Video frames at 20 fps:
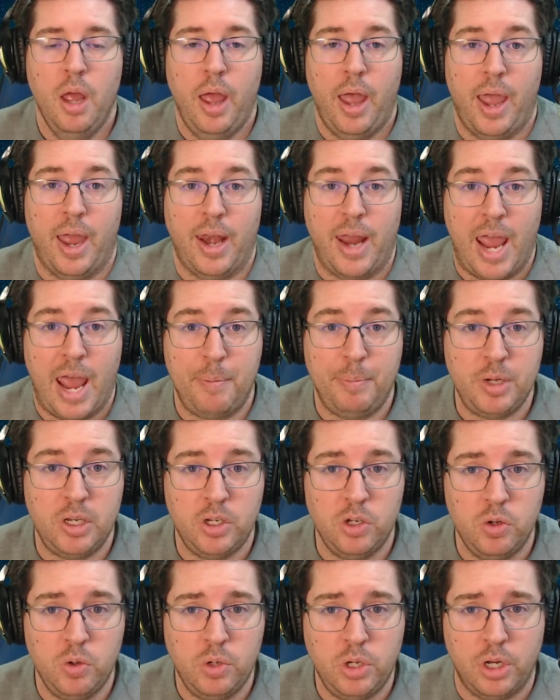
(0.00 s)
And Happy
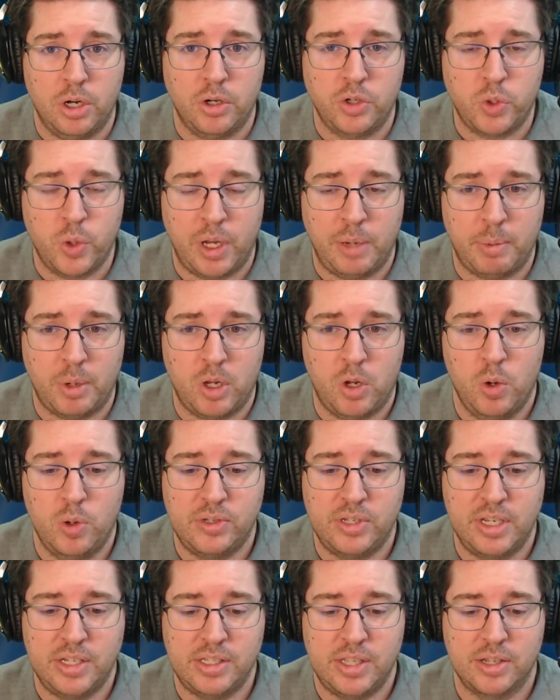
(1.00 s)
New Year to anybody who
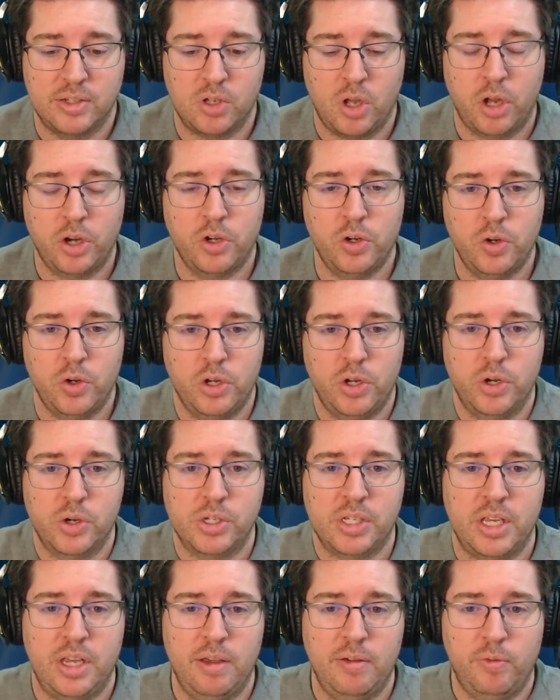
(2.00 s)
sees this on New
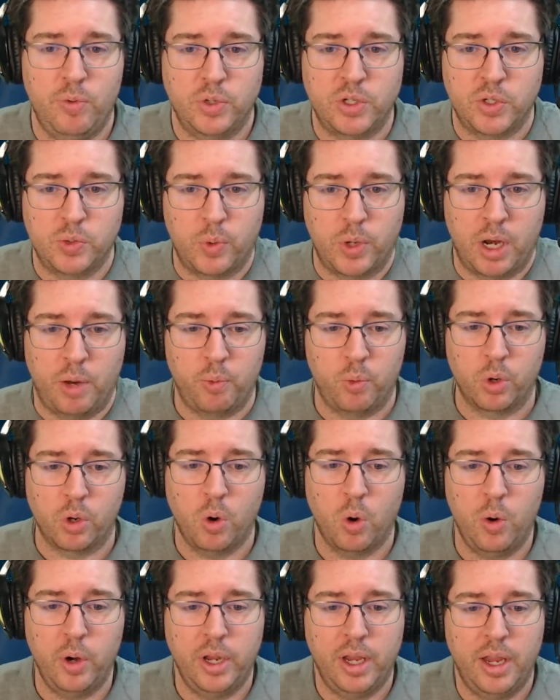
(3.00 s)
Year's Eve, which is when I'm
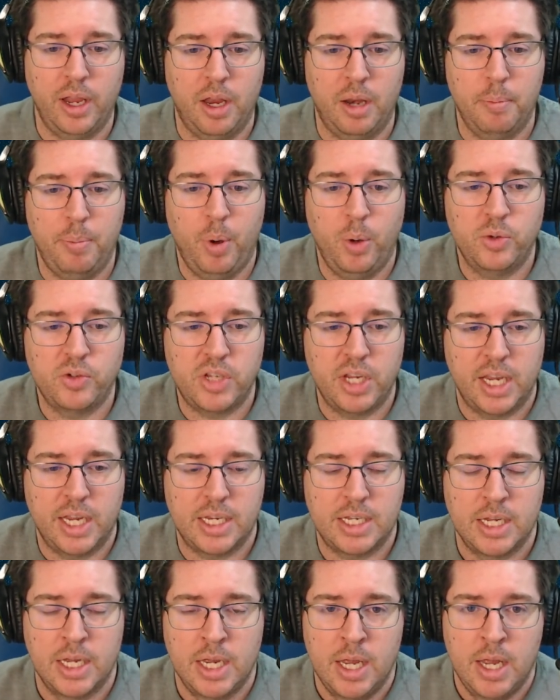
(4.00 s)
recording it and posting it.